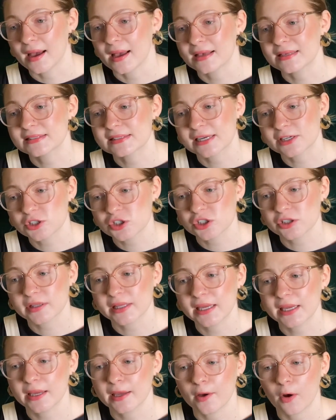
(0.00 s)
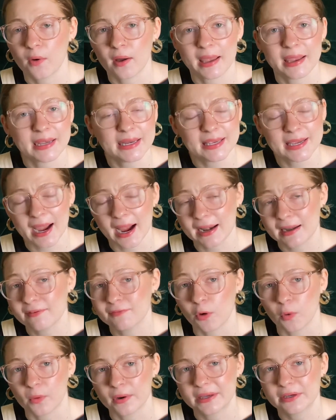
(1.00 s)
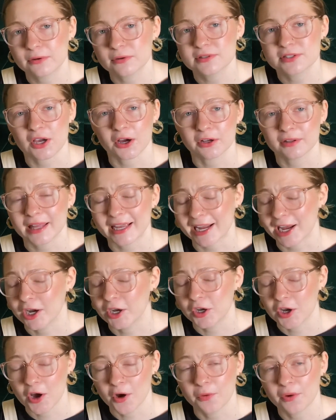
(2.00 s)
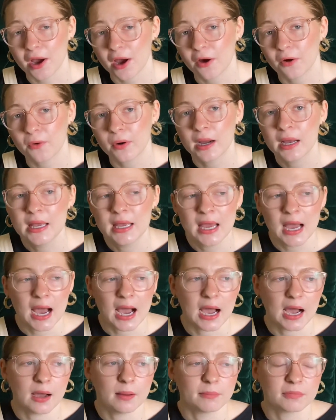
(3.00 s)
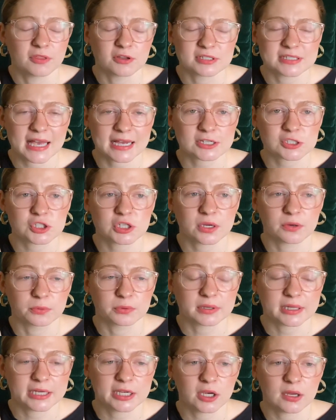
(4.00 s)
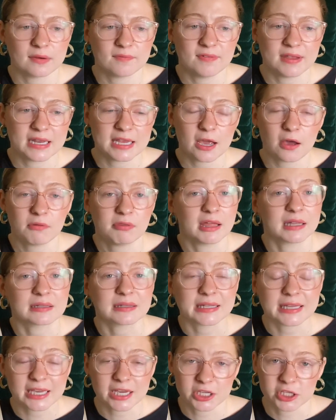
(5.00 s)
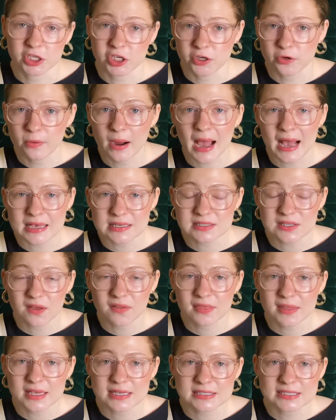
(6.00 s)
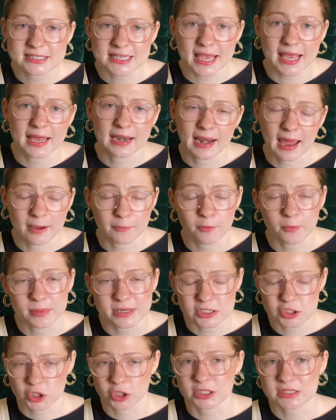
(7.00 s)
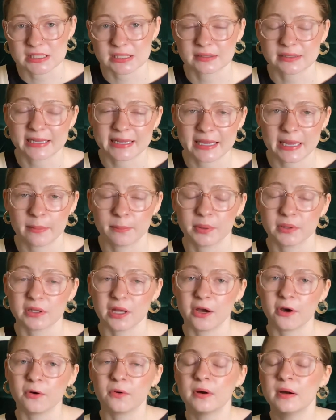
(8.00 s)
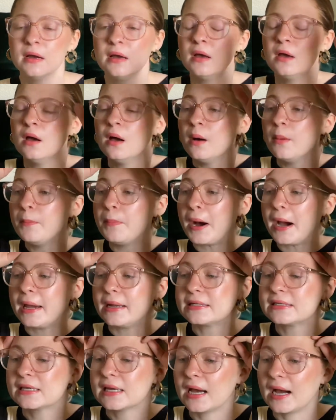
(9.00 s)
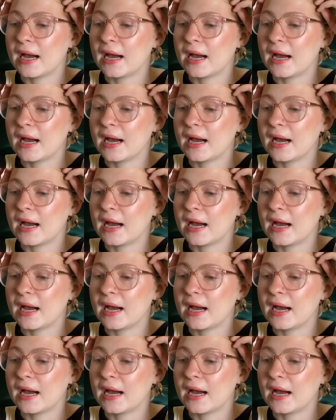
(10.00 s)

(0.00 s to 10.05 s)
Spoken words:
essentially any kind of oils are like a no-go. There's actually a really good video that Liah Yoo has on this, and I will be sure to link it below. But